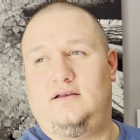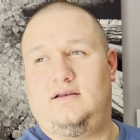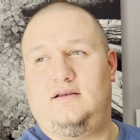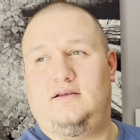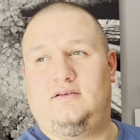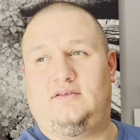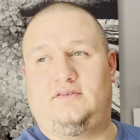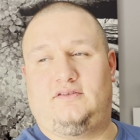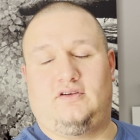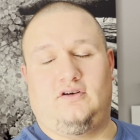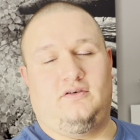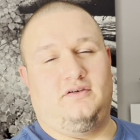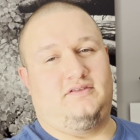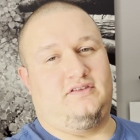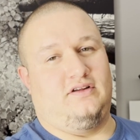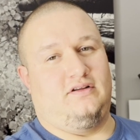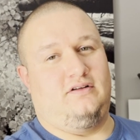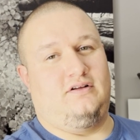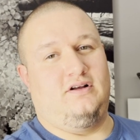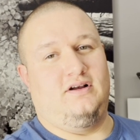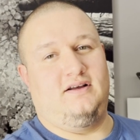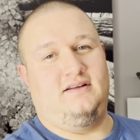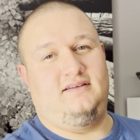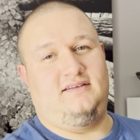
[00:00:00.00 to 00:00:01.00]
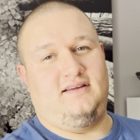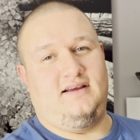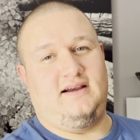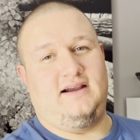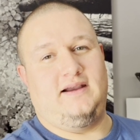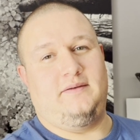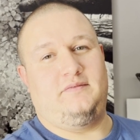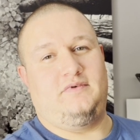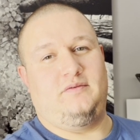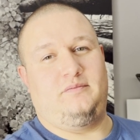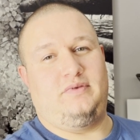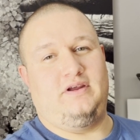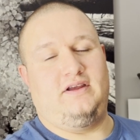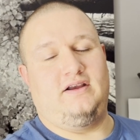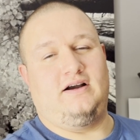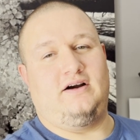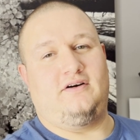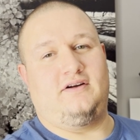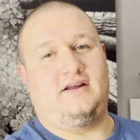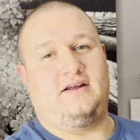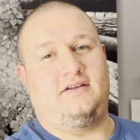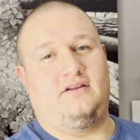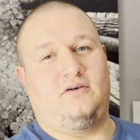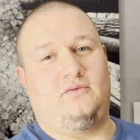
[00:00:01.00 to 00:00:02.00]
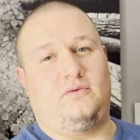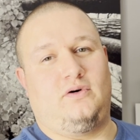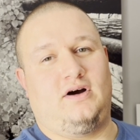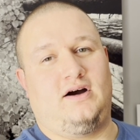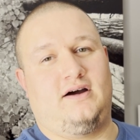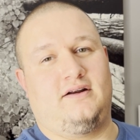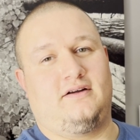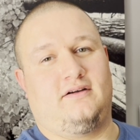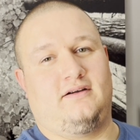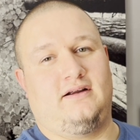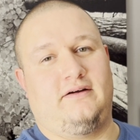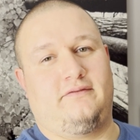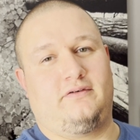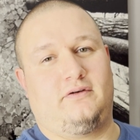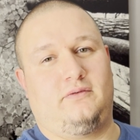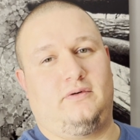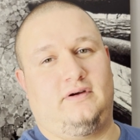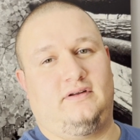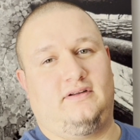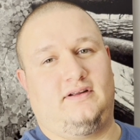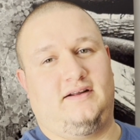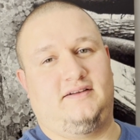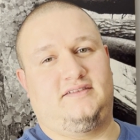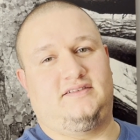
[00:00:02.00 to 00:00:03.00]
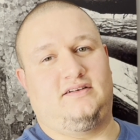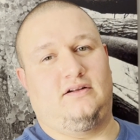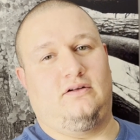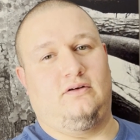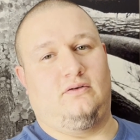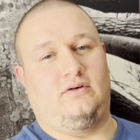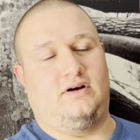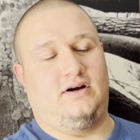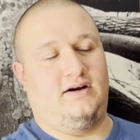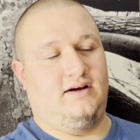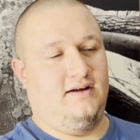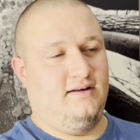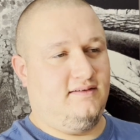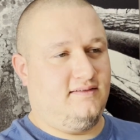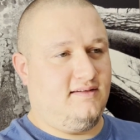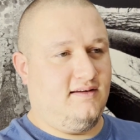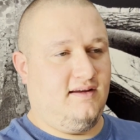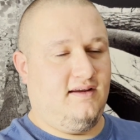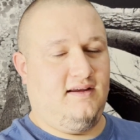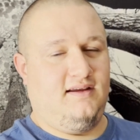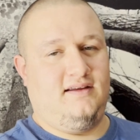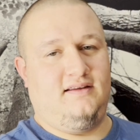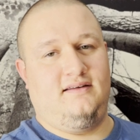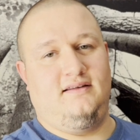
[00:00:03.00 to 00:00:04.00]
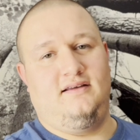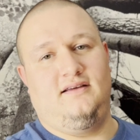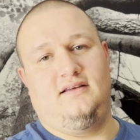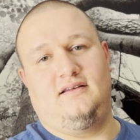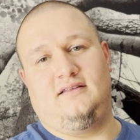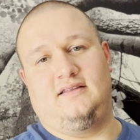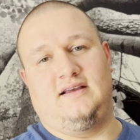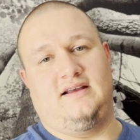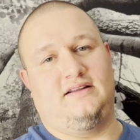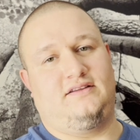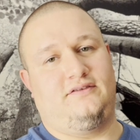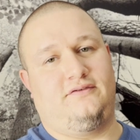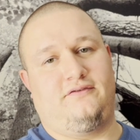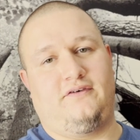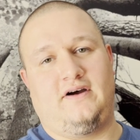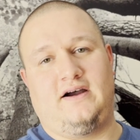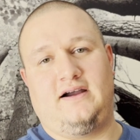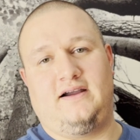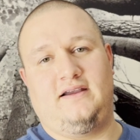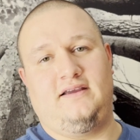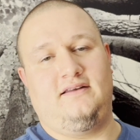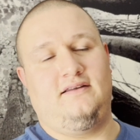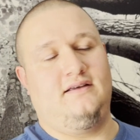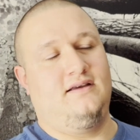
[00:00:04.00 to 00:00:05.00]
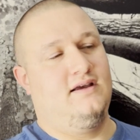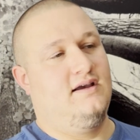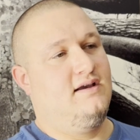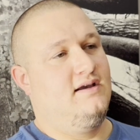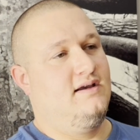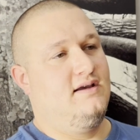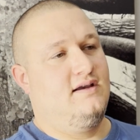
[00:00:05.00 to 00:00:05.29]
So it's a good time to be out on the water. Everyone likes to go hunting. That's fine.